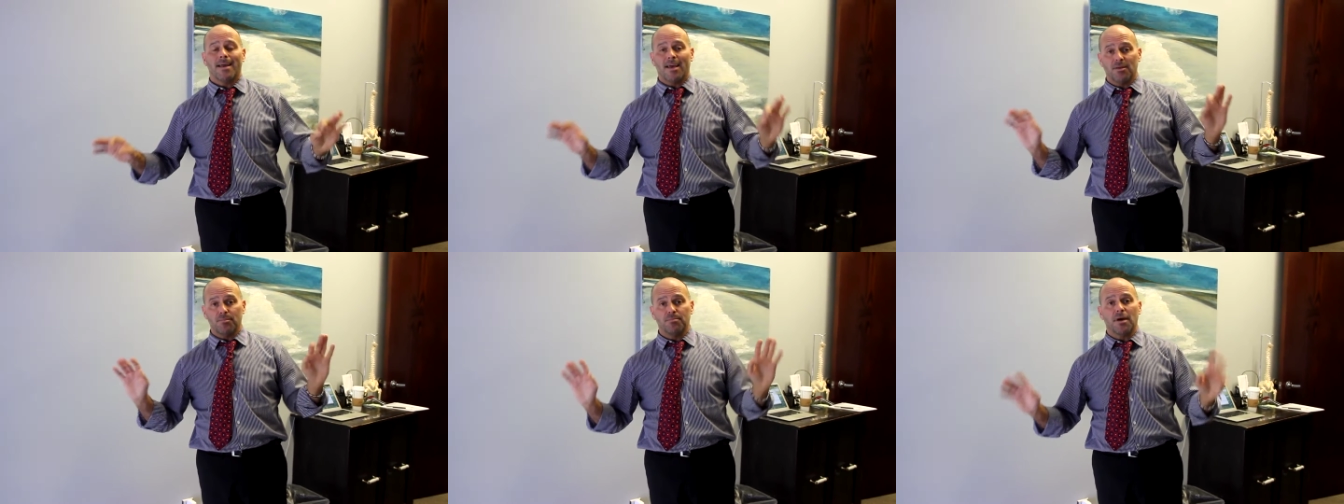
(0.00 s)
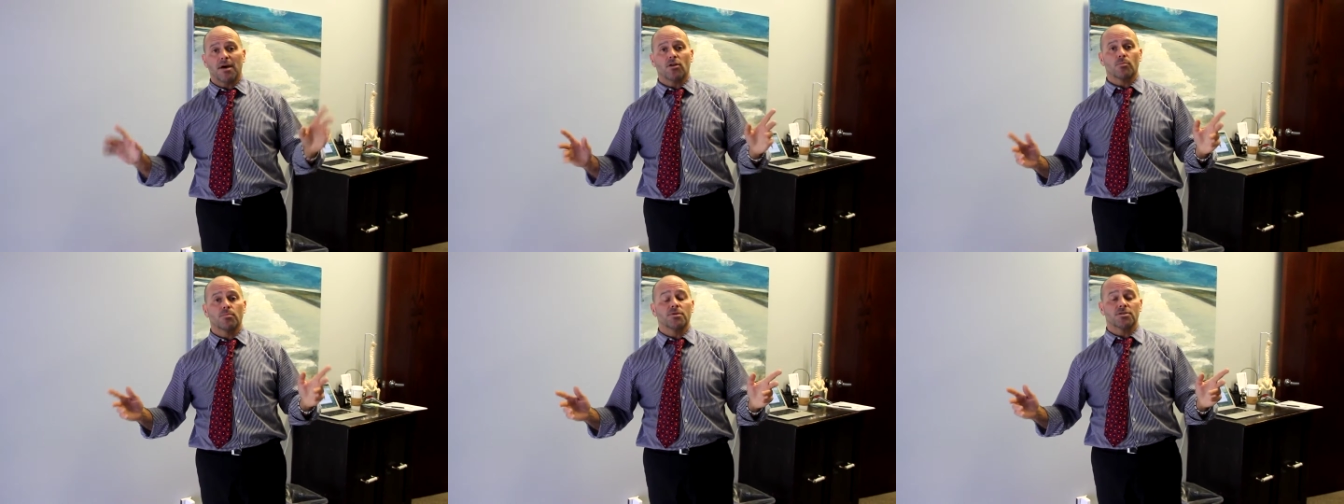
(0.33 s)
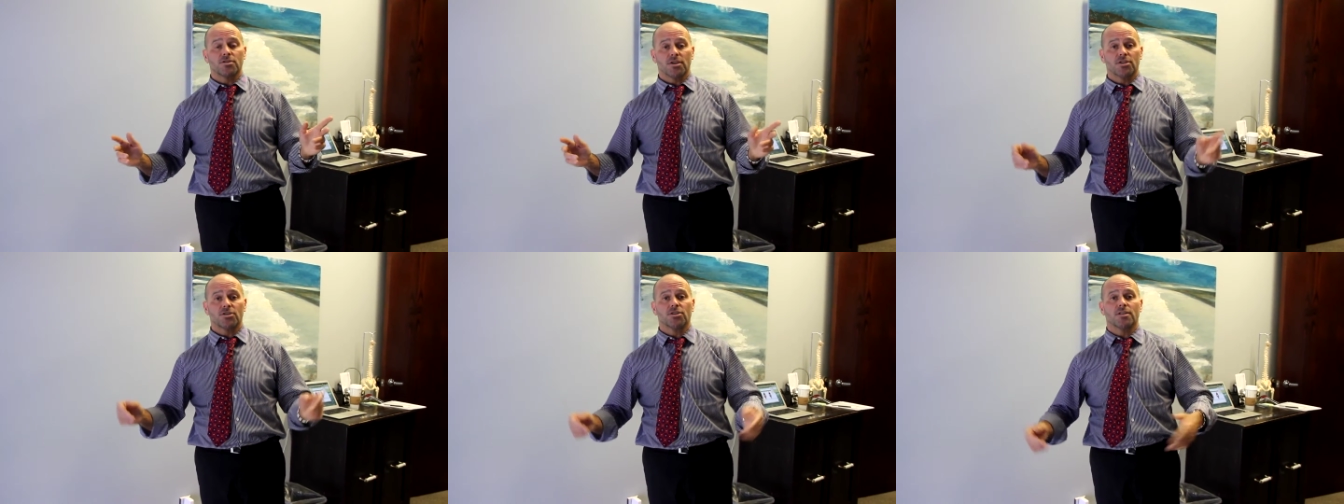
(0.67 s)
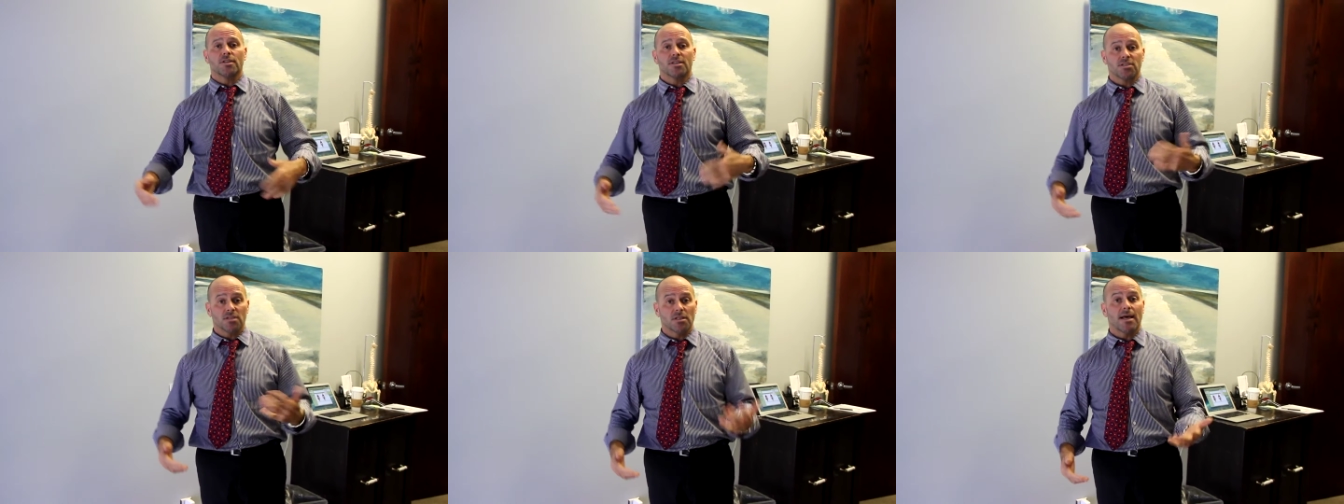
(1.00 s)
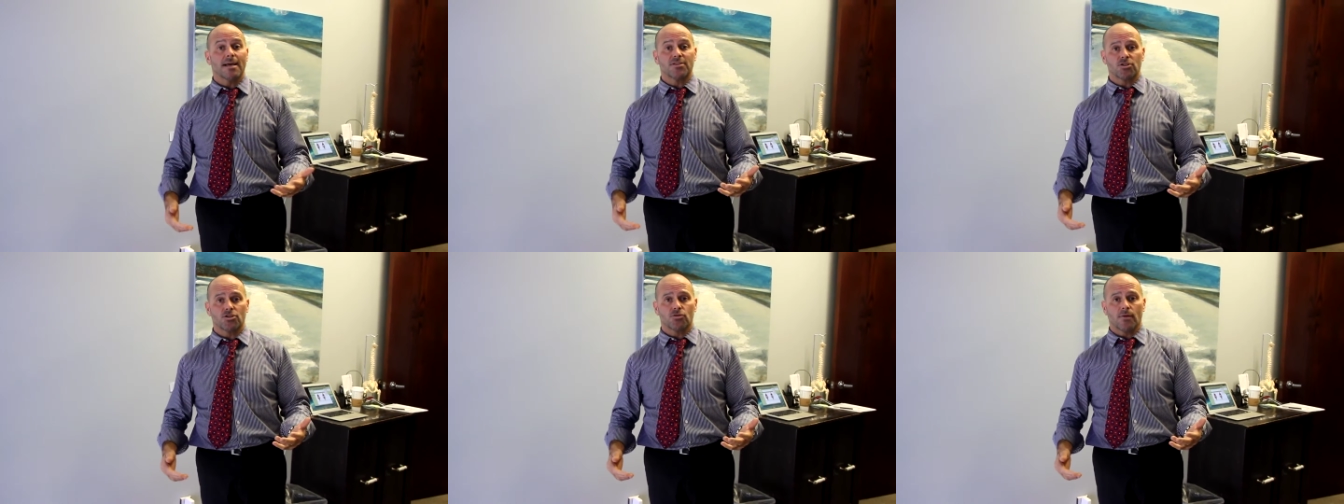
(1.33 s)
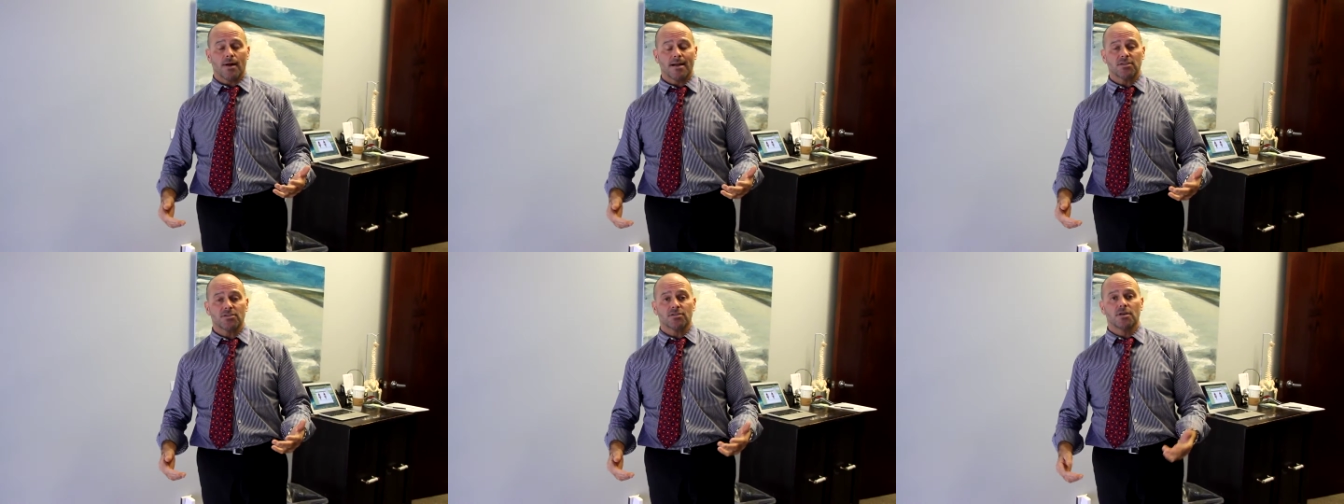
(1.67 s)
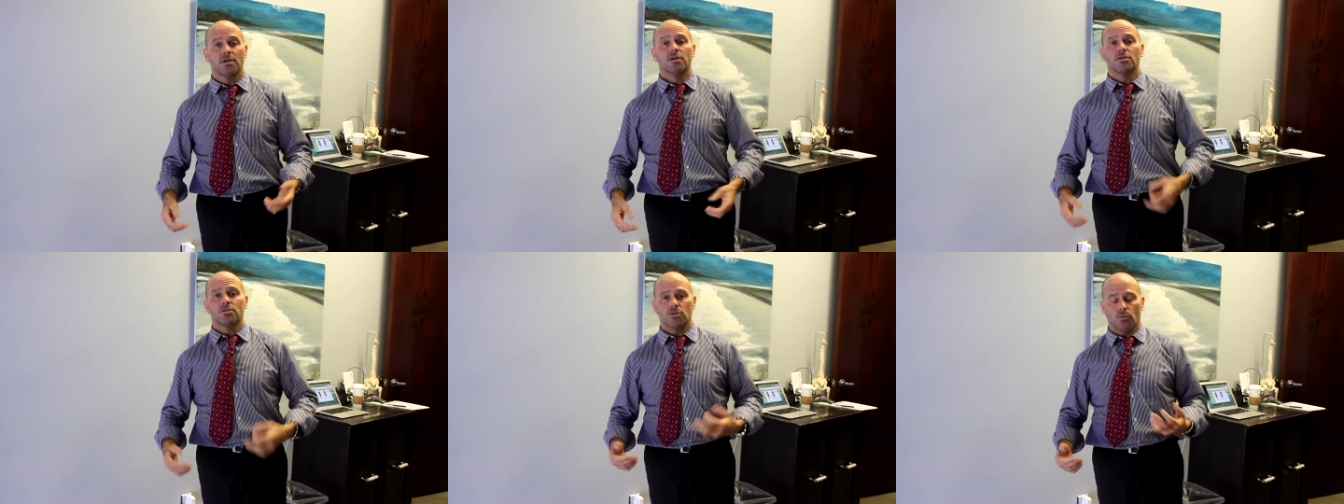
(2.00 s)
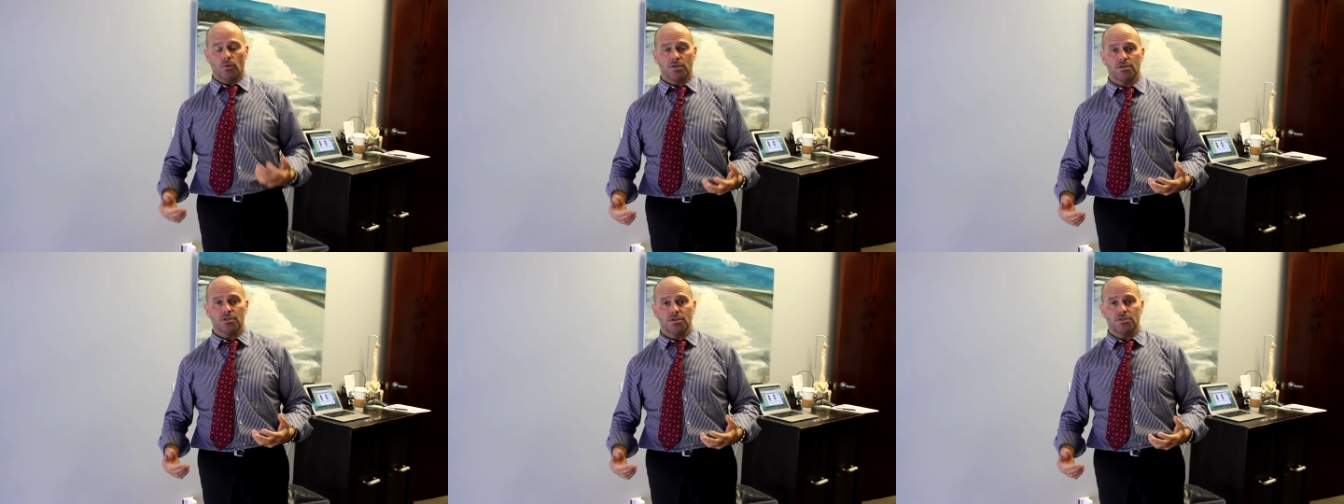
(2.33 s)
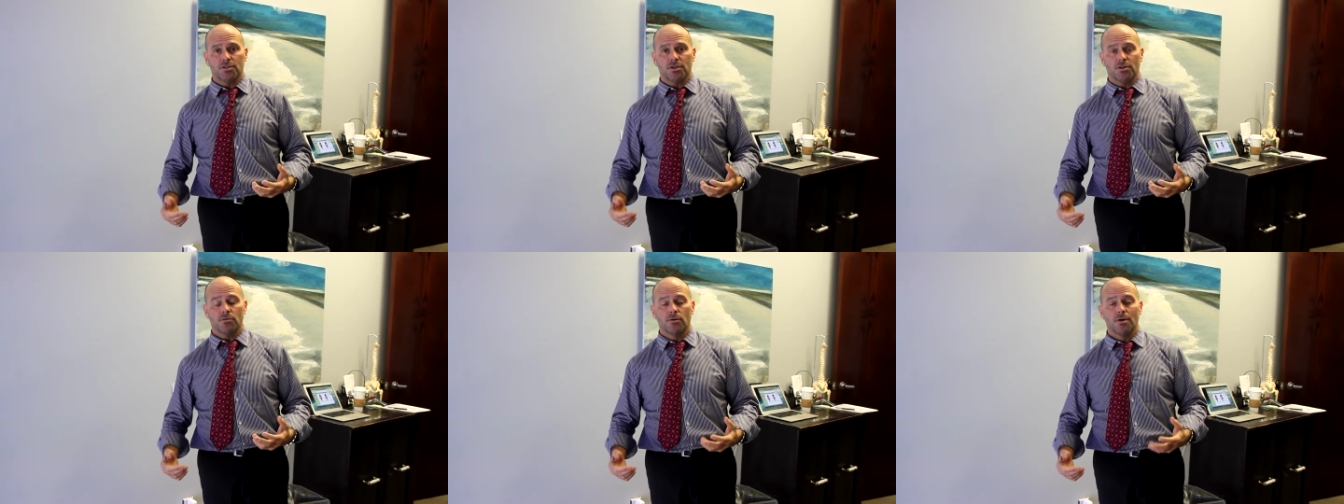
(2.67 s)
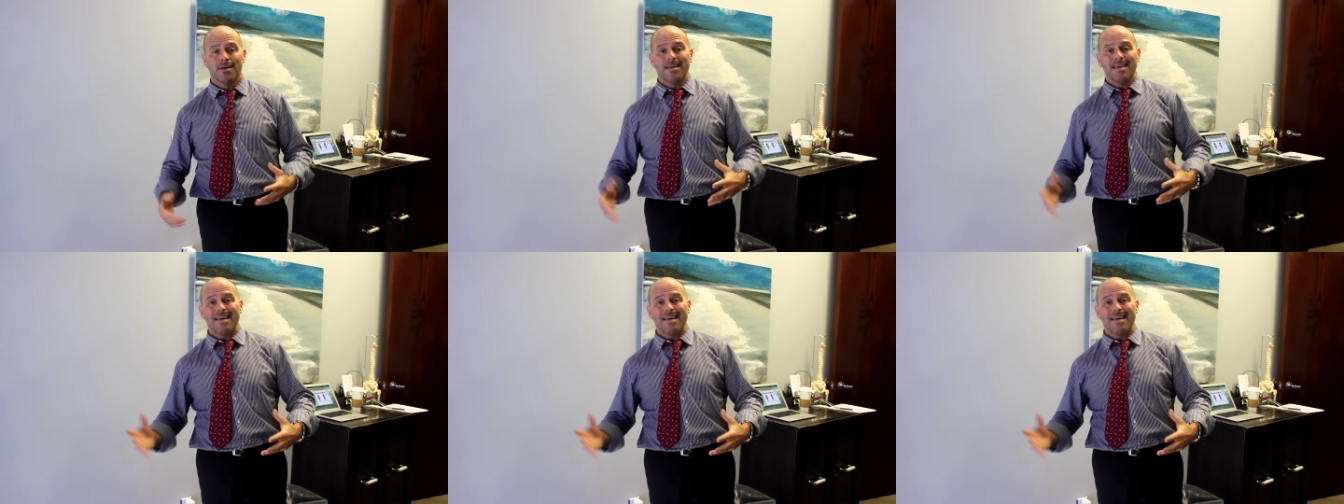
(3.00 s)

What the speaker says: a better position that's less stressed. So what does it do?